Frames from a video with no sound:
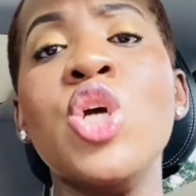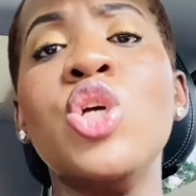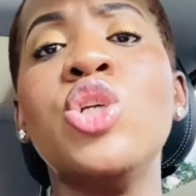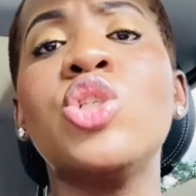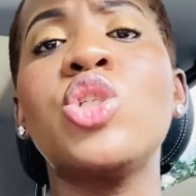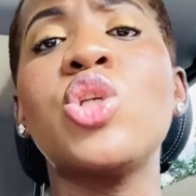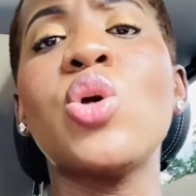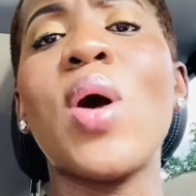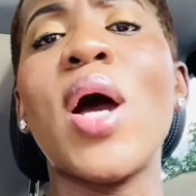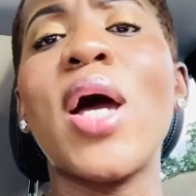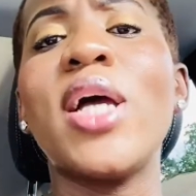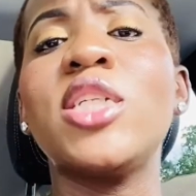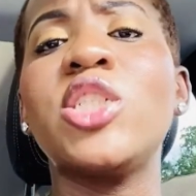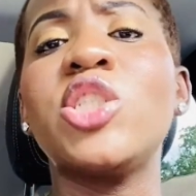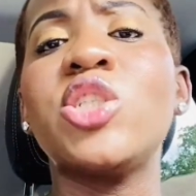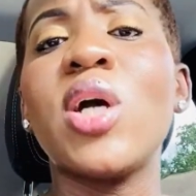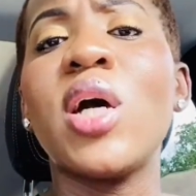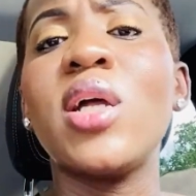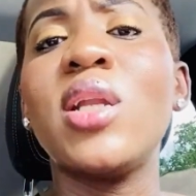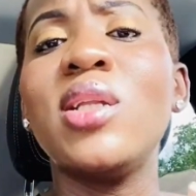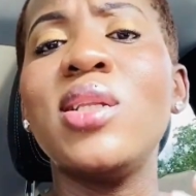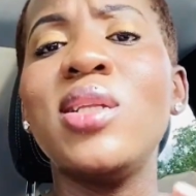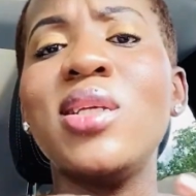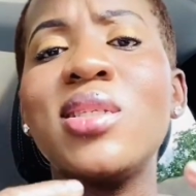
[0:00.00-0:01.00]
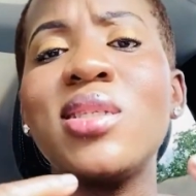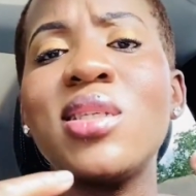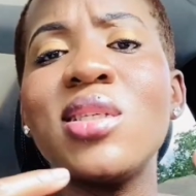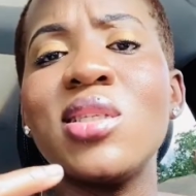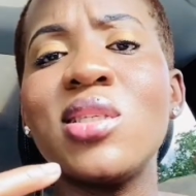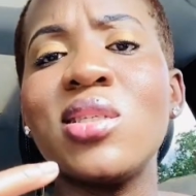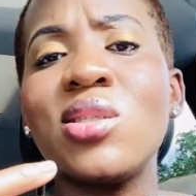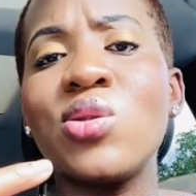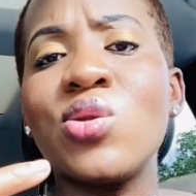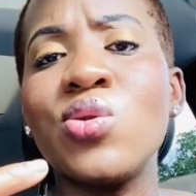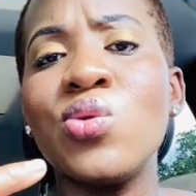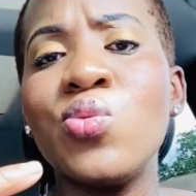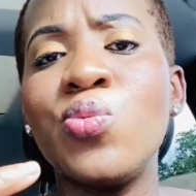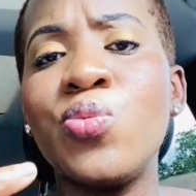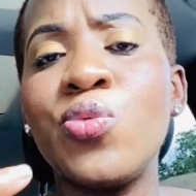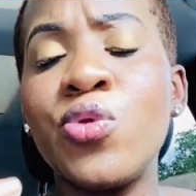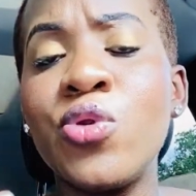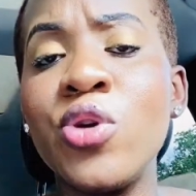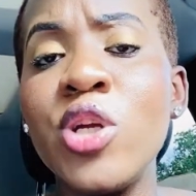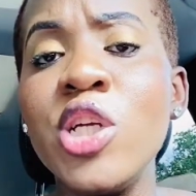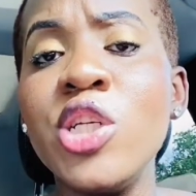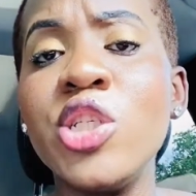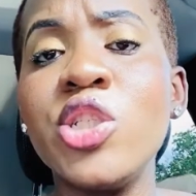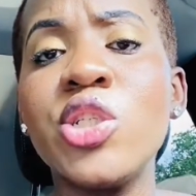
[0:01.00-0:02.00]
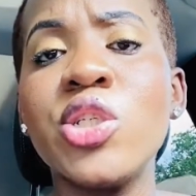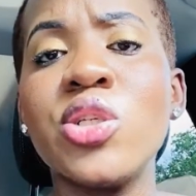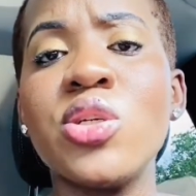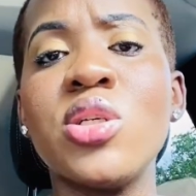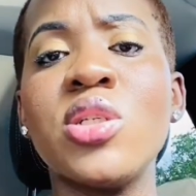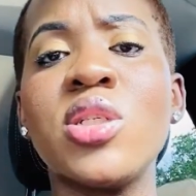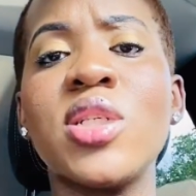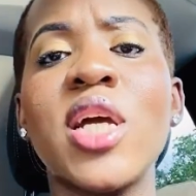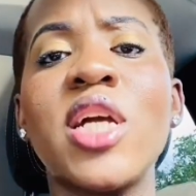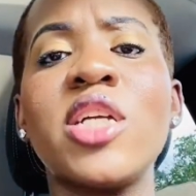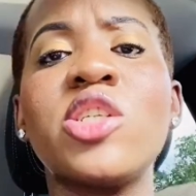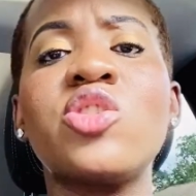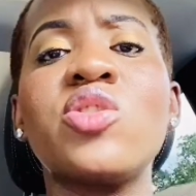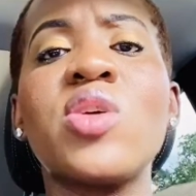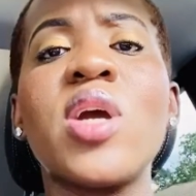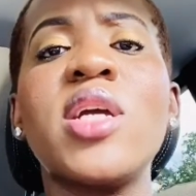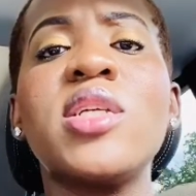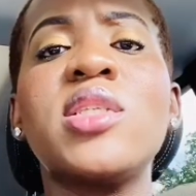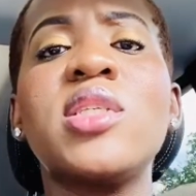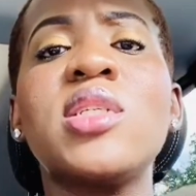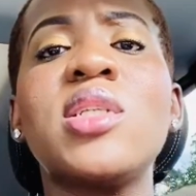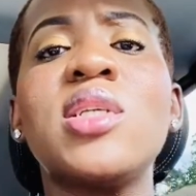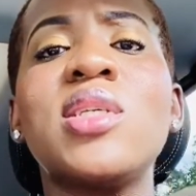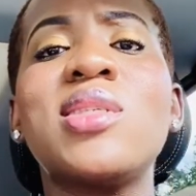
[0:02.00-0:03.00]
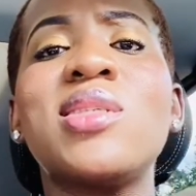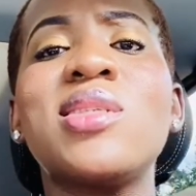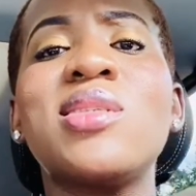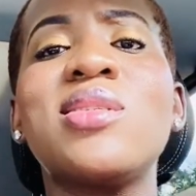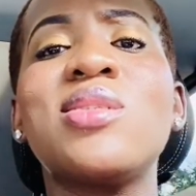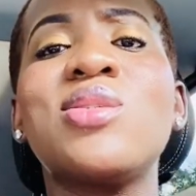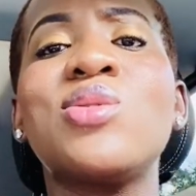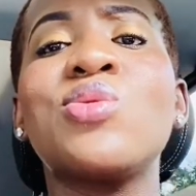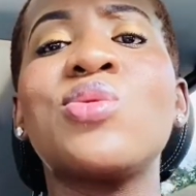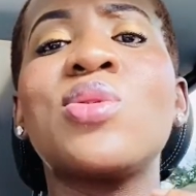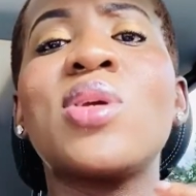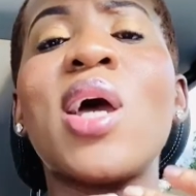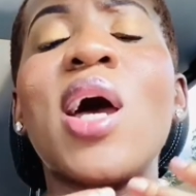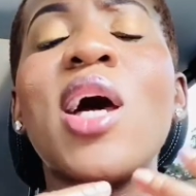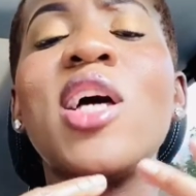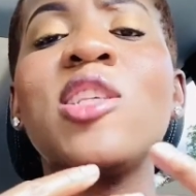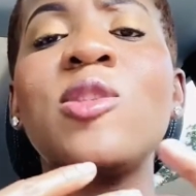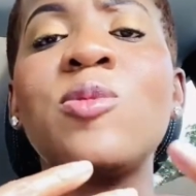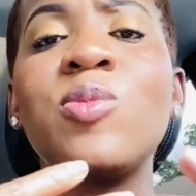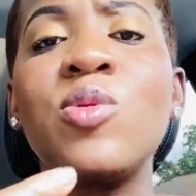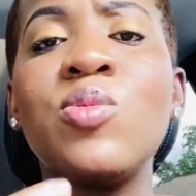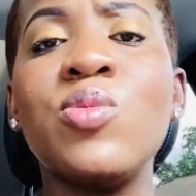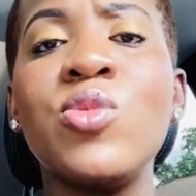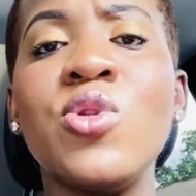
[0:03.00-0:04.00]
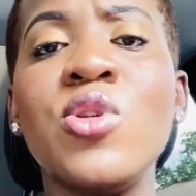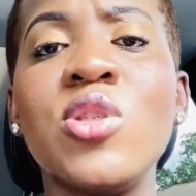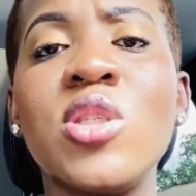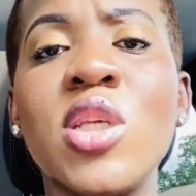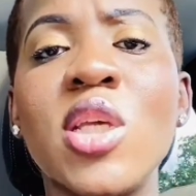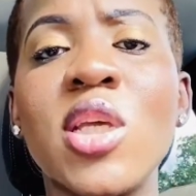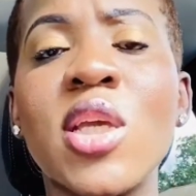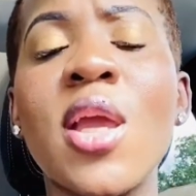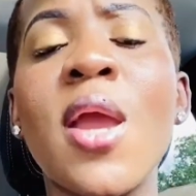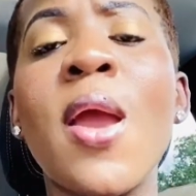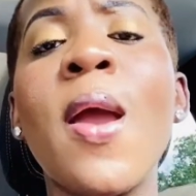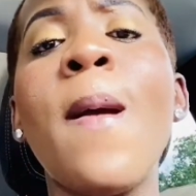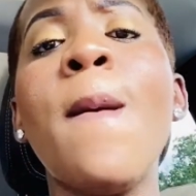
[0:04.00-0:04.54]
So I try to listen to preachers. I try to listen to gospel music.